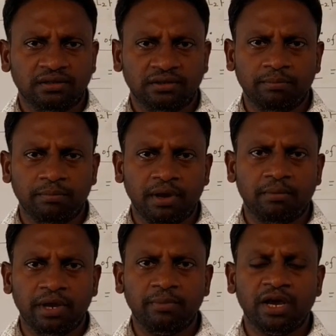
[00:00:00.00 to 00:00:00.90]

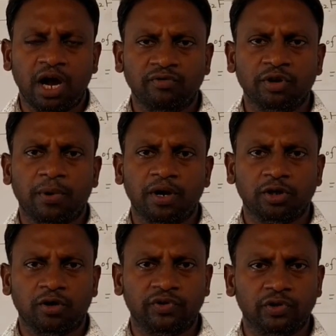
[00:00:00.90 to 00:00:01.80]
maybe hardware
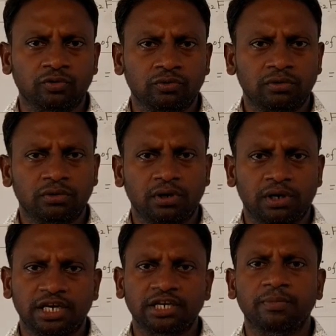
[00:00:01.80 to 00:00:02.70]
point of view,
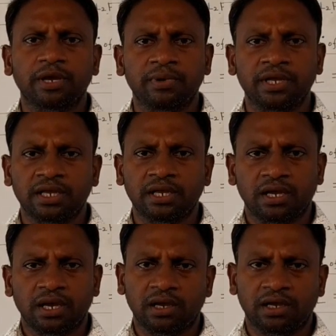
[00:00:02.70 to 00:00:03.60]
it may be
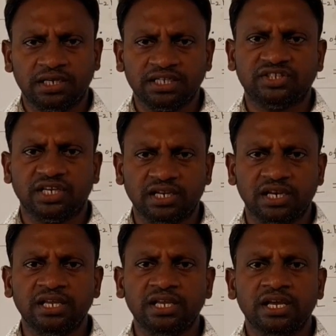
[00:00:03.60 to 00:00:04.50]
it is
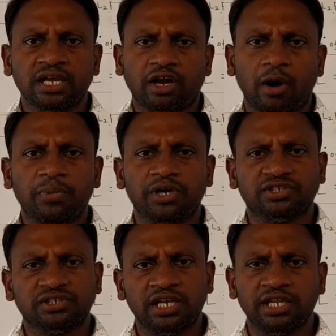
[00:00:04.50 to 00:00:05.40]
generally
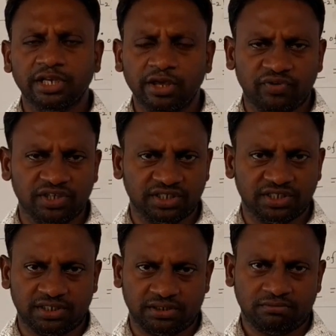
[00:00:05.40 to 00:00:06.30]
computationally
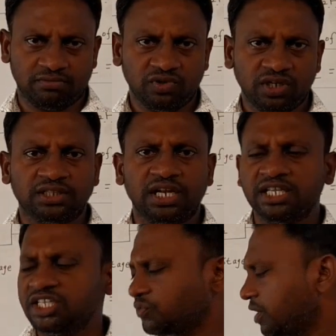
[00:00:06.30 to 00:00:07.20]
inefficient. Okay,
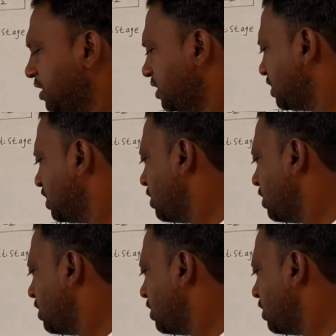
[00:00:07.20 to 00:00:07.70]
that is why